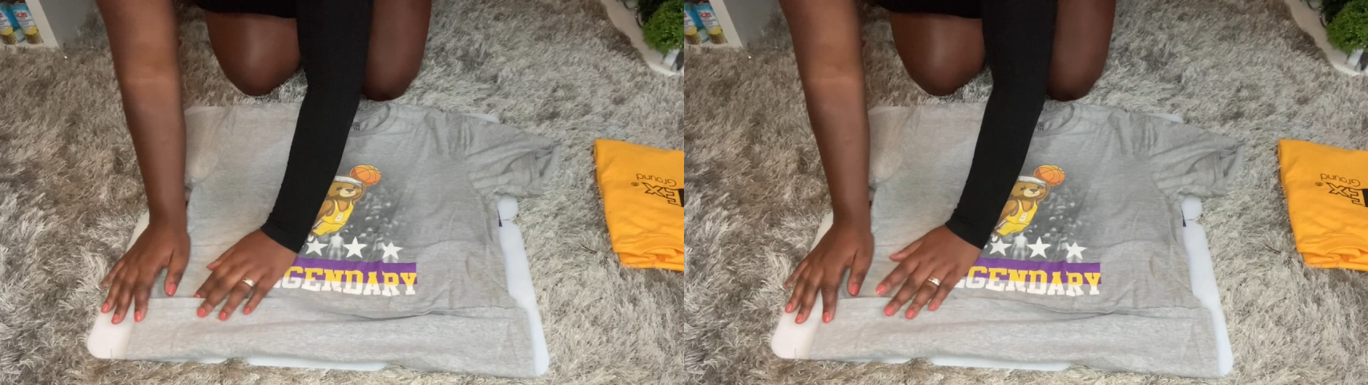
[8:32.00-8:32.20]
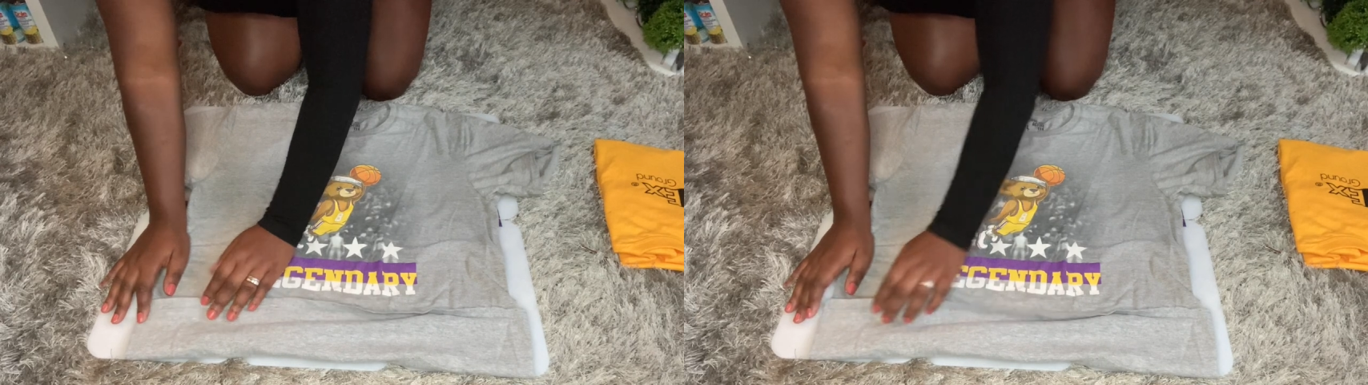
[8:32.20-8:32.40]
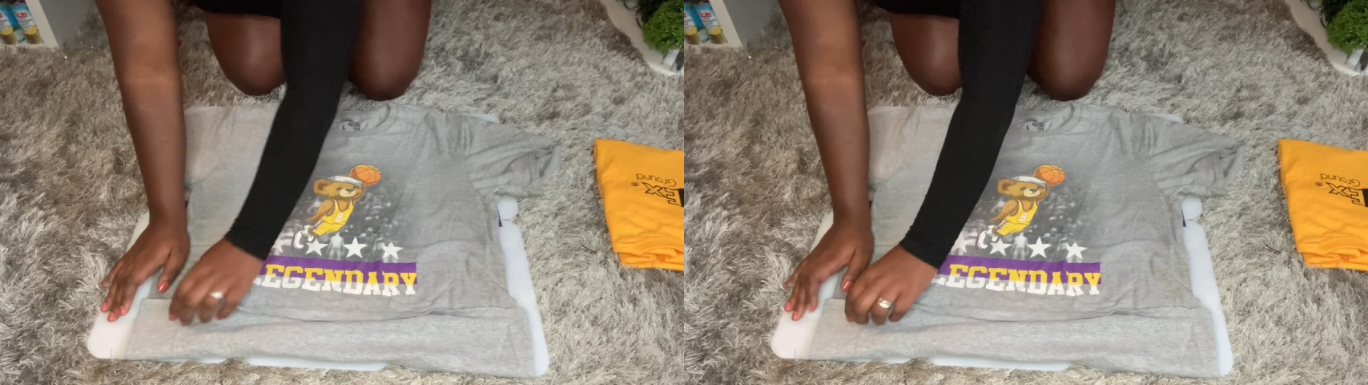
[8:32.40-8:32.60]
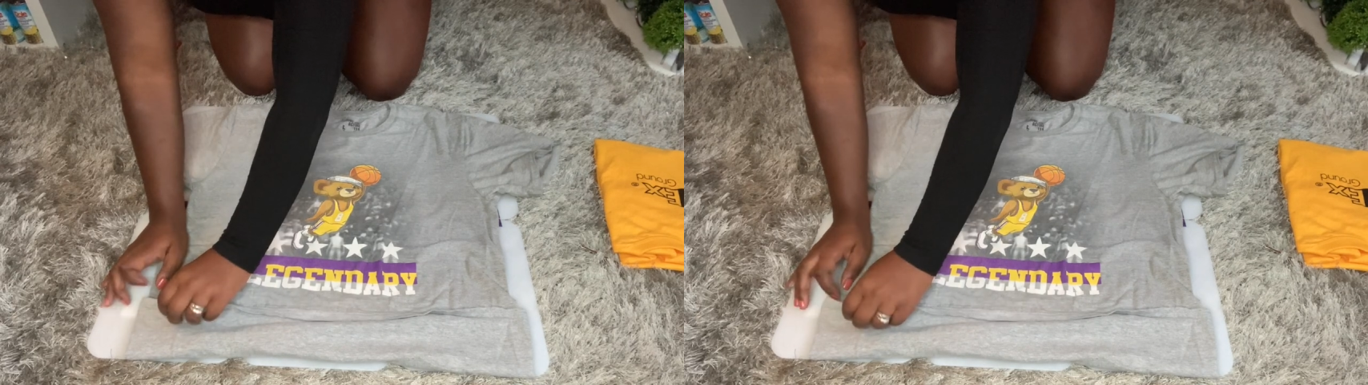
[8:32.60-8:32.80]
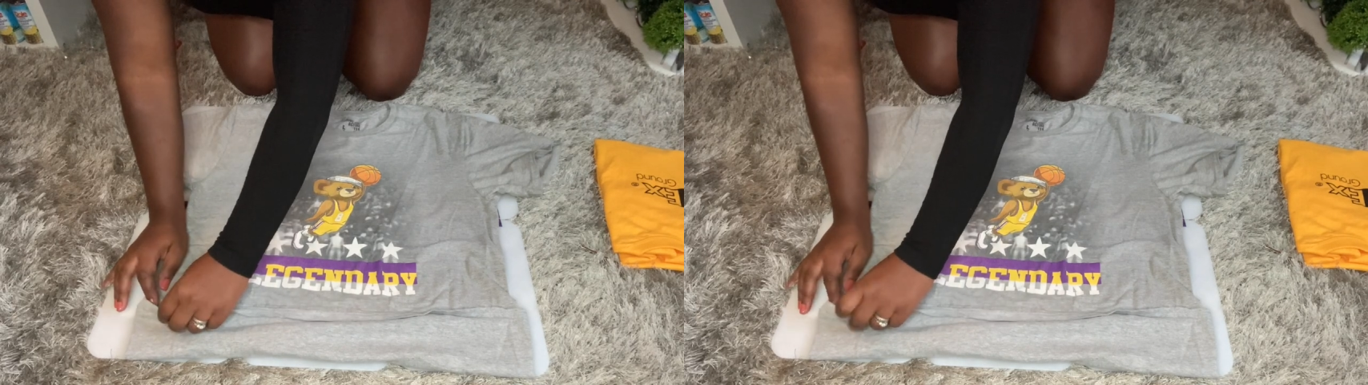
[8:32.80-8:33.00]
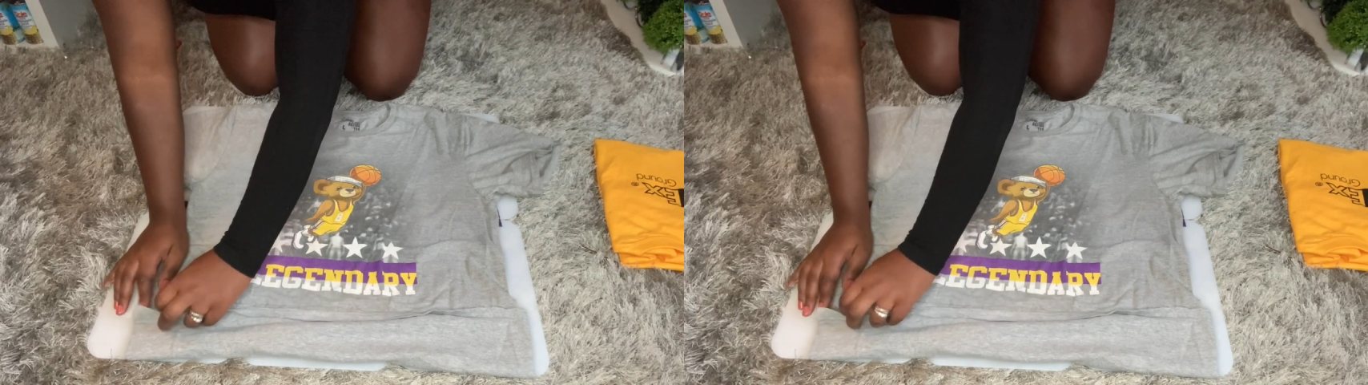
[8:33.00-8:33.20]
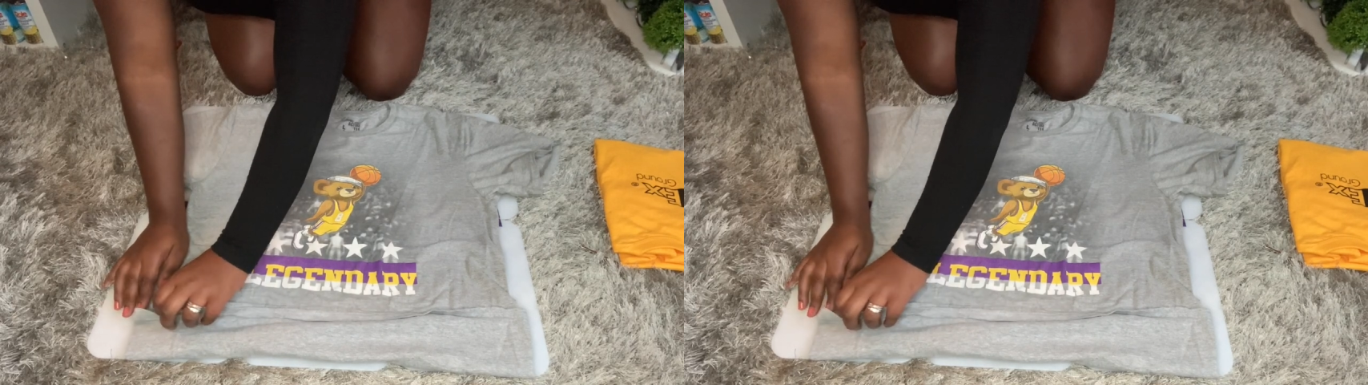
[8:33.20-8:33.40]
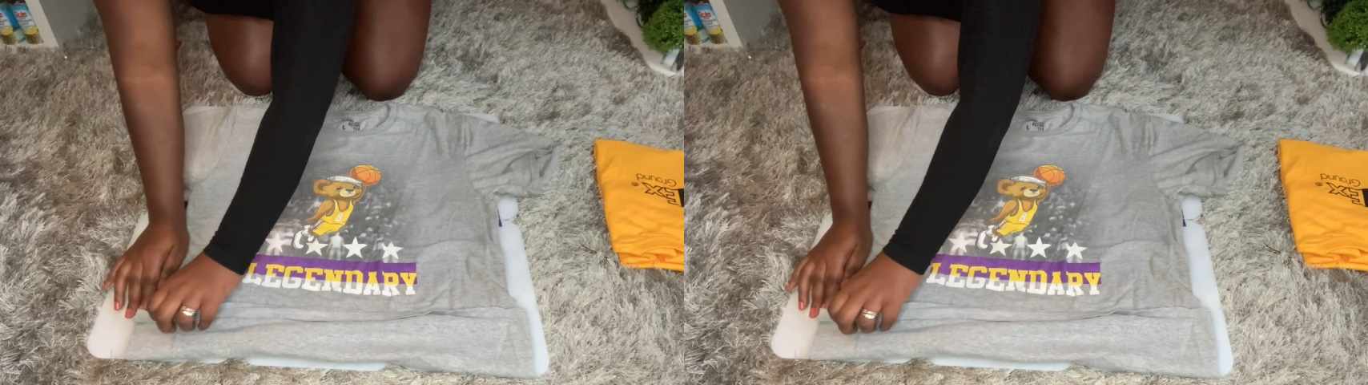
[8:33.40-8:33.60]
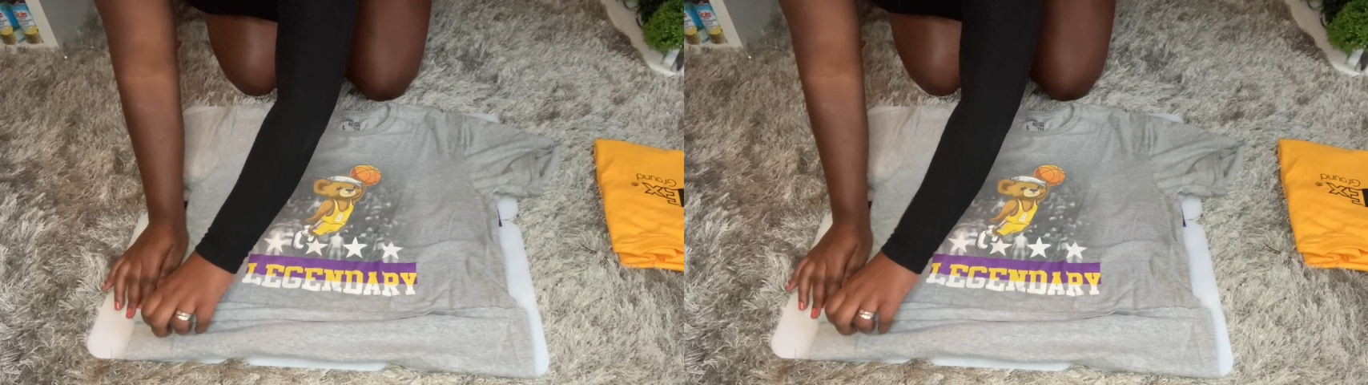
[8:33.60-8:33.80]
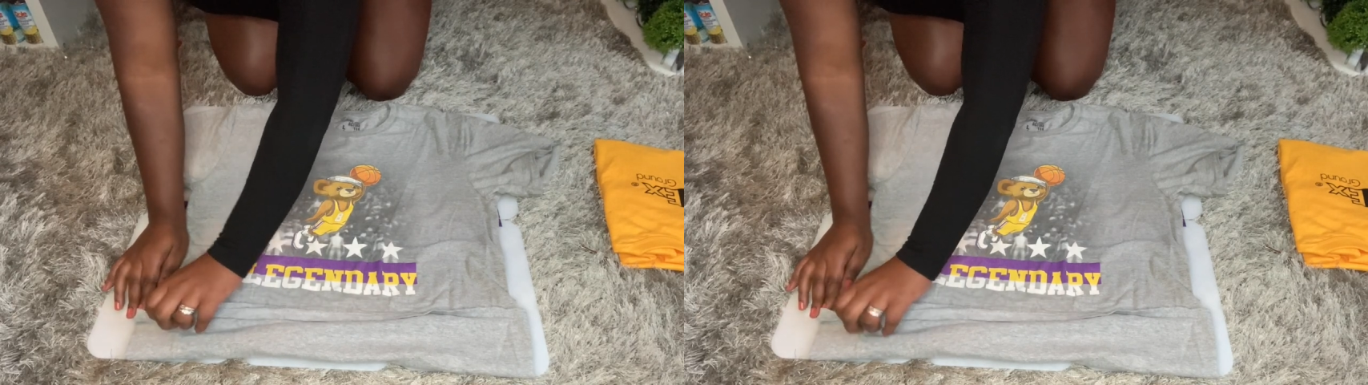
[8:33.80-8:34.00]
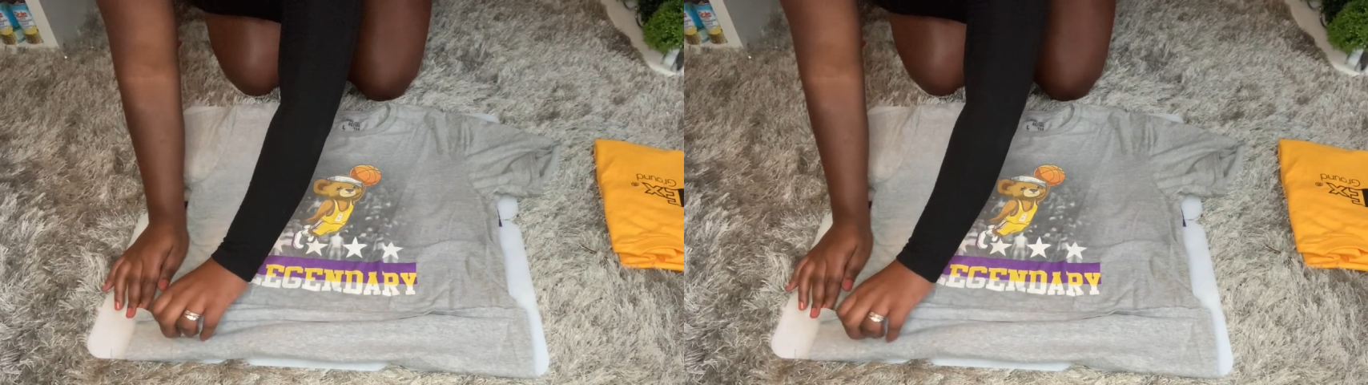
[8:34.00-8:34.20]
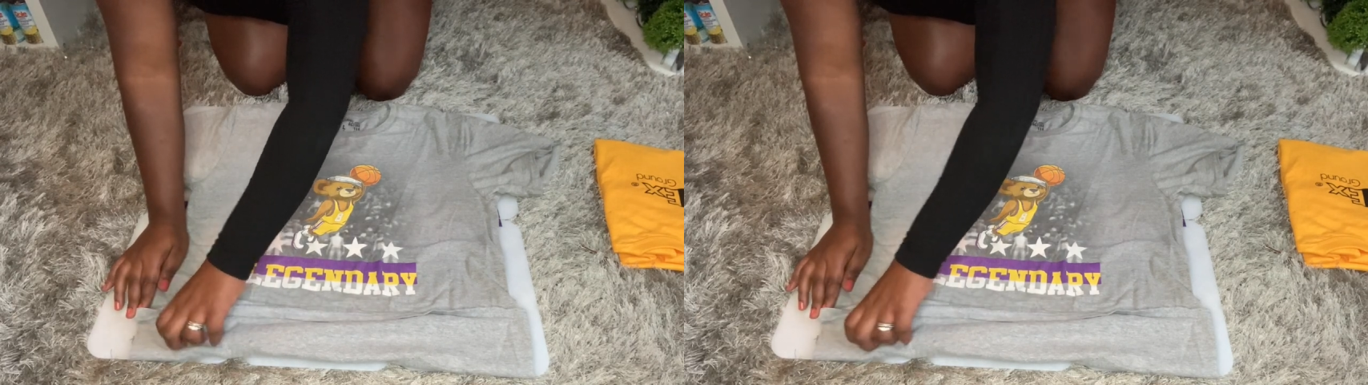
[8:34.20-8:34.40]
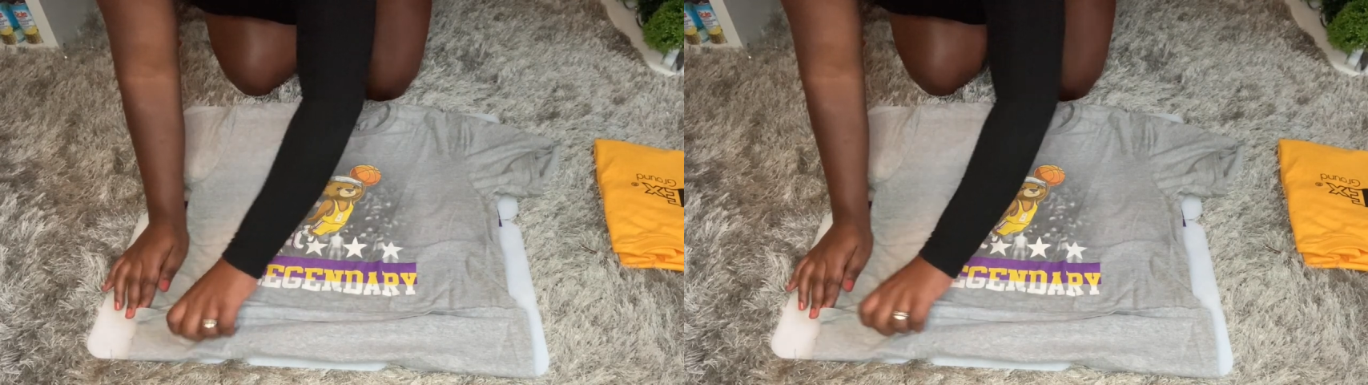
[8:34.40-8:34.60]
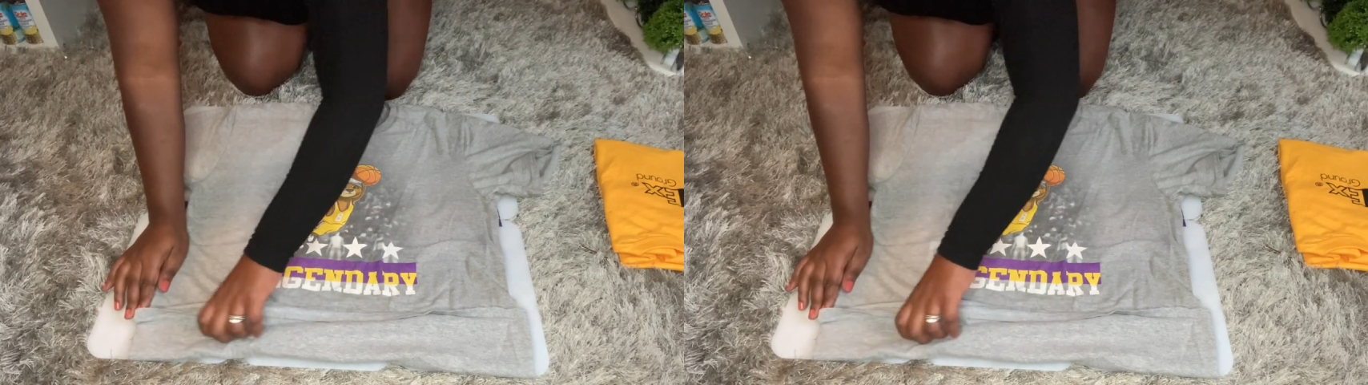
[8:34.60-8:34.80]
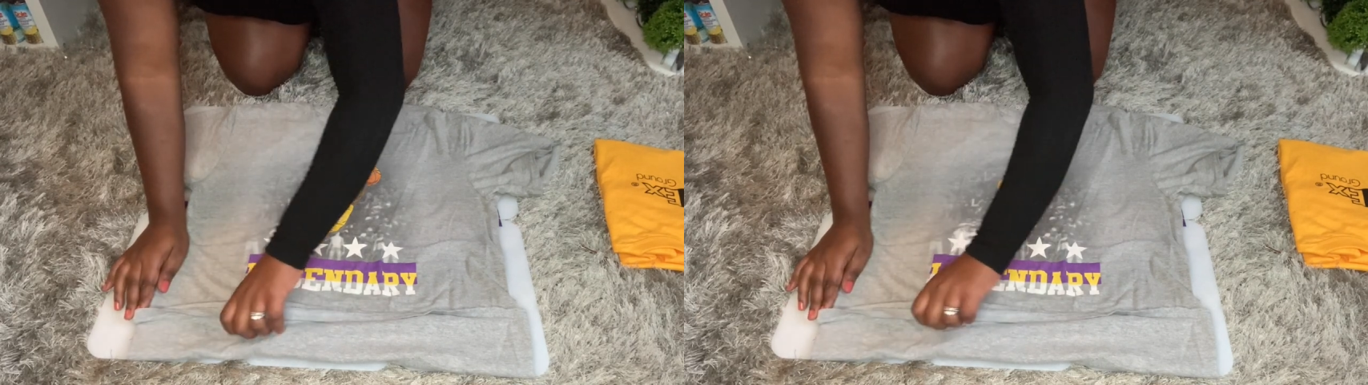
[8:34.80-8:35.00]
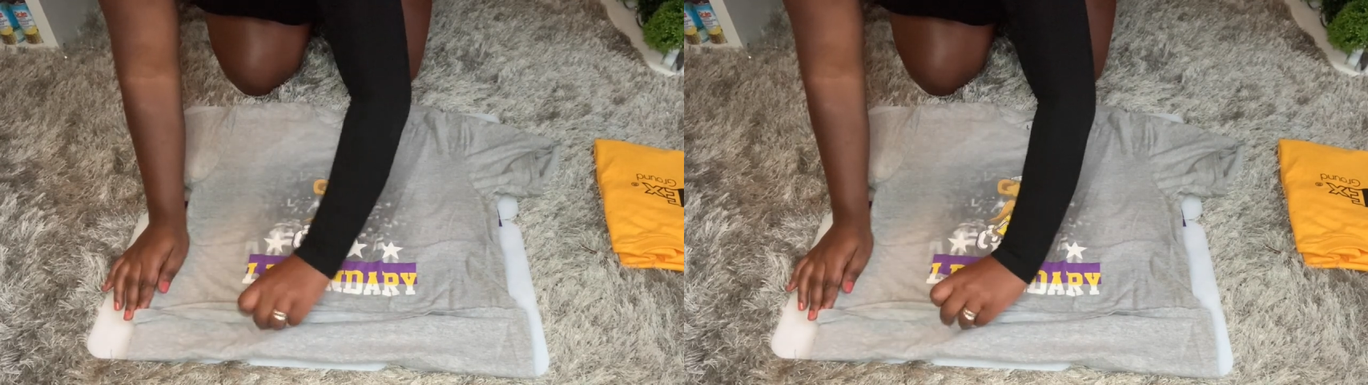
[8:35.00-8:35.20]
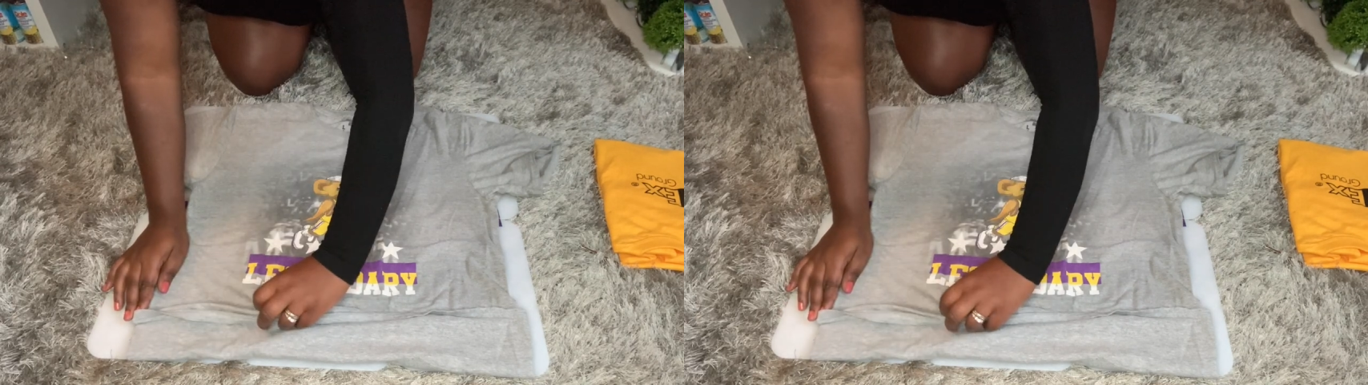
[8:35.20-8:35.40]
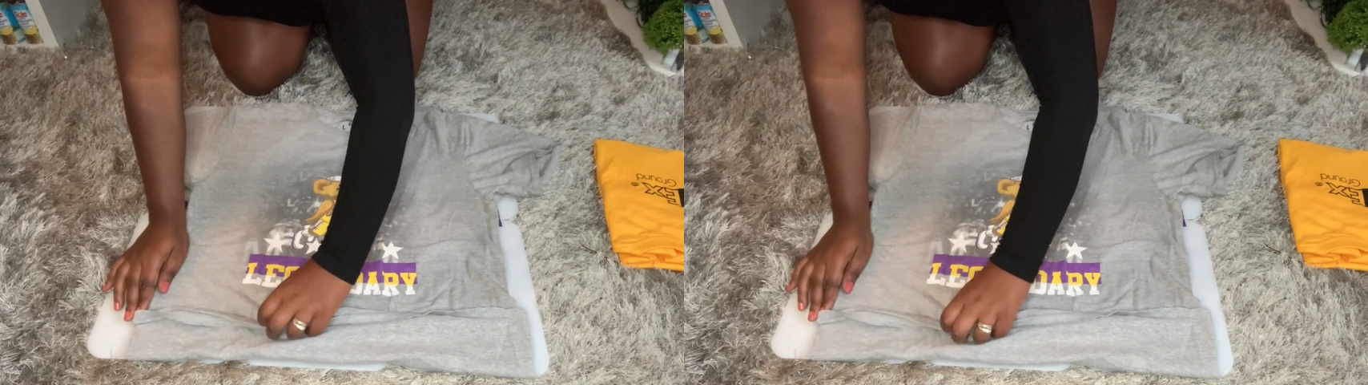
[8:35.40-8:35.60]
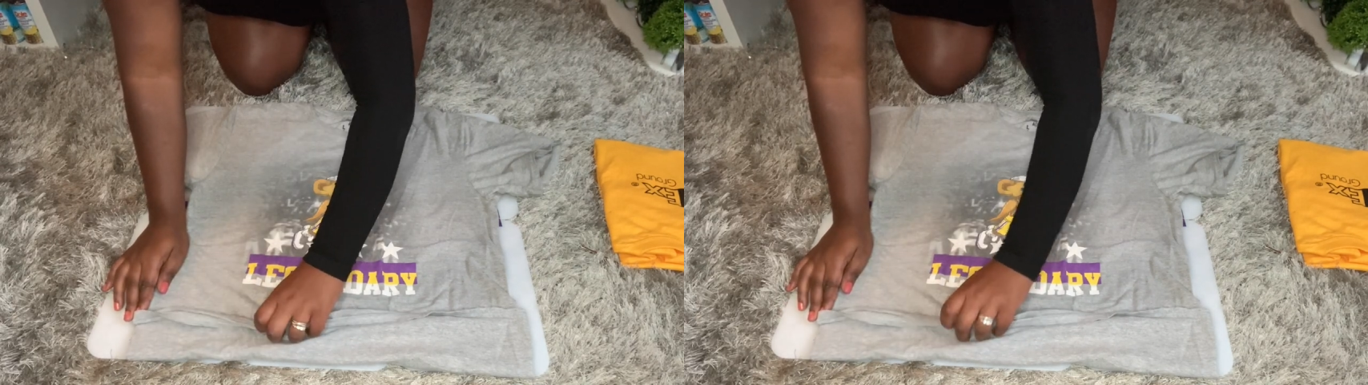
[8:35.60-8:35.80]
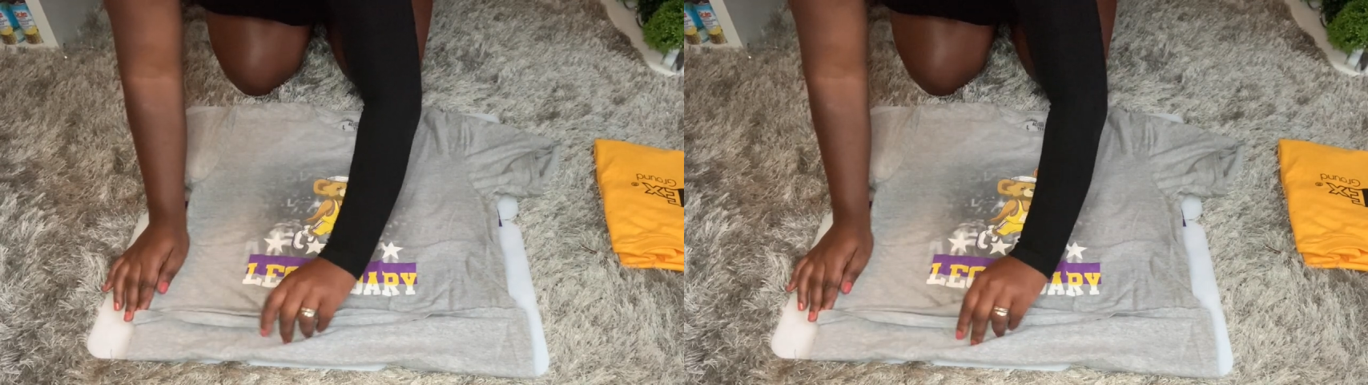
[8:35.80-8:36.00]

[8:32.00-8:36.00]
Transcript: Nobody's mouth can be seen.